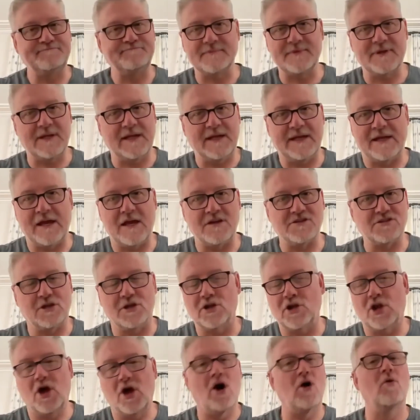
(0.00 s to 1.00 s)
it goes a
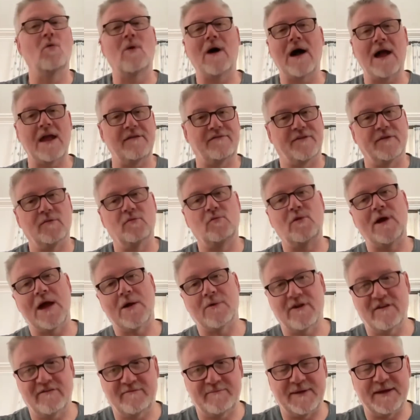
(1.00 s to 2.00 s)
long way from where
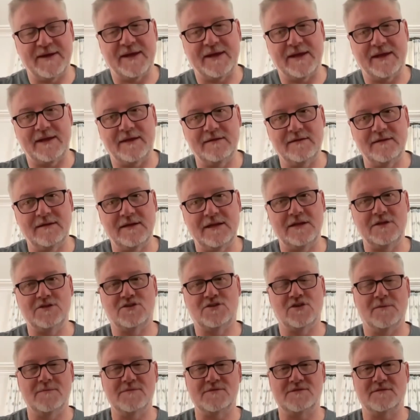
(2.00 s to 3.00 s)
we've been in
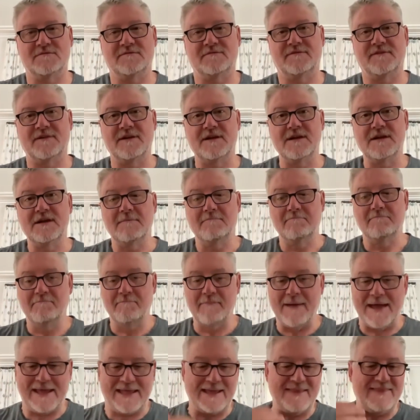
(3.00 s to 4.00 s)
terms of
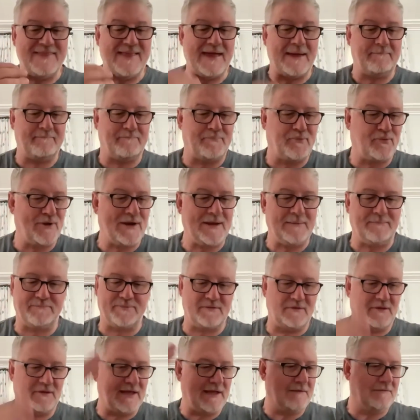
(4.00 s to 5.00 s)
making that prep.
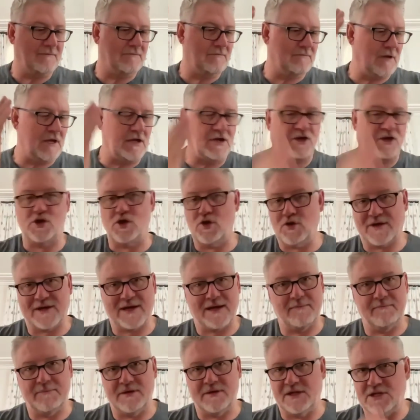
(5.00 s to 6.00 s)
Like a
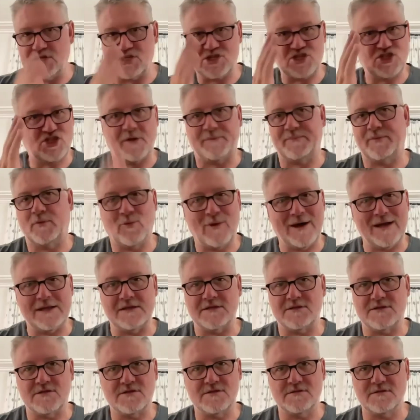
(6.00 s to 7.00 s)
cucumber, you just chop it
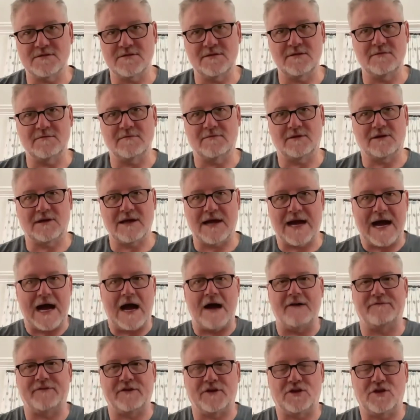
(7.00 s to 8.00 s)
once,
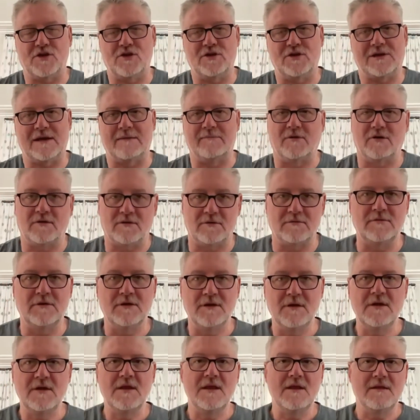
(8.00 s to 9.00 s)
half a cucumber,
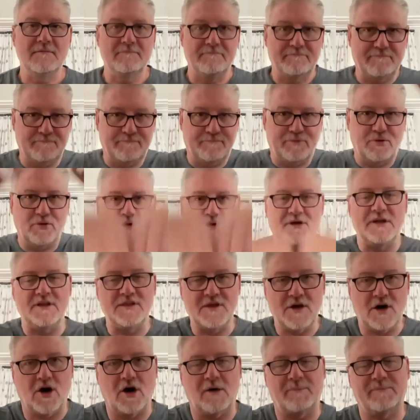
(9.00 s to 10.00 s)
put
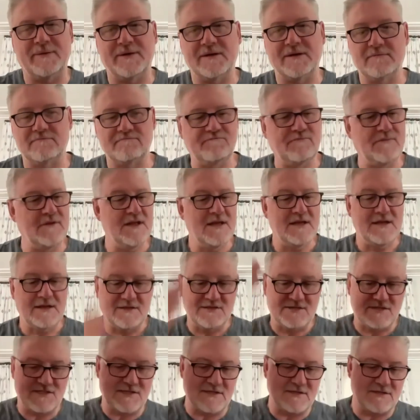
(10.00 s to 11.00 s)
the hopper.
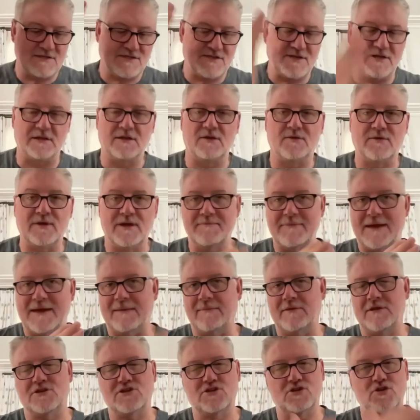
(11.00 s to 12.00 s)
Celery,
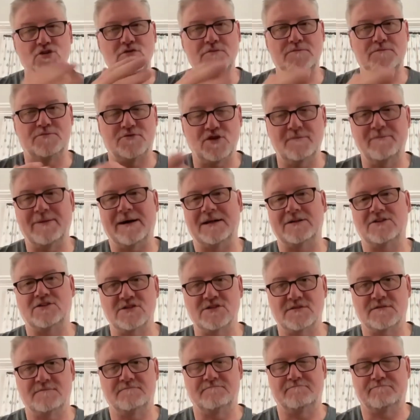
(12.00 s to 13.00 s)
maybe two
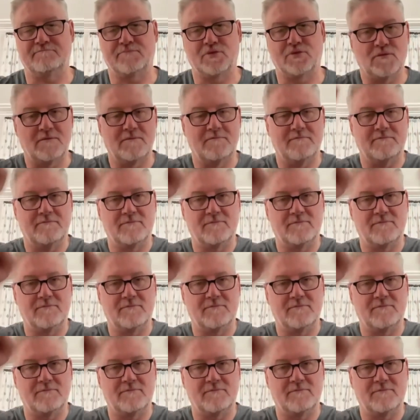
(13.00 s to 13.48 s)
bunches of boom,